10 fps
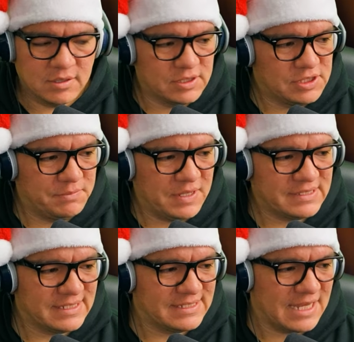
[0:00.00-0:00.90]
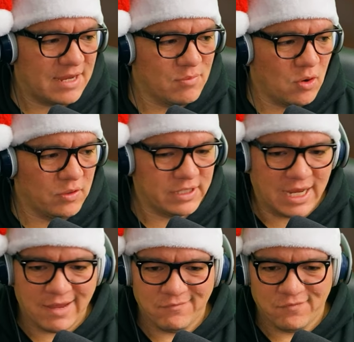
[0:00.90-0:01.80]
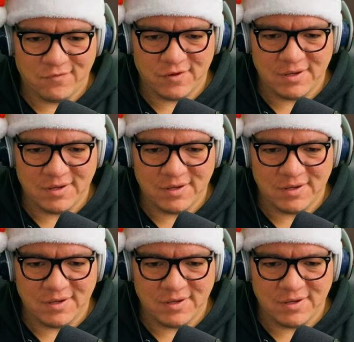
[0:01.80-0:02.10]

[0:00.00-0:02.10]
she plays the same role in every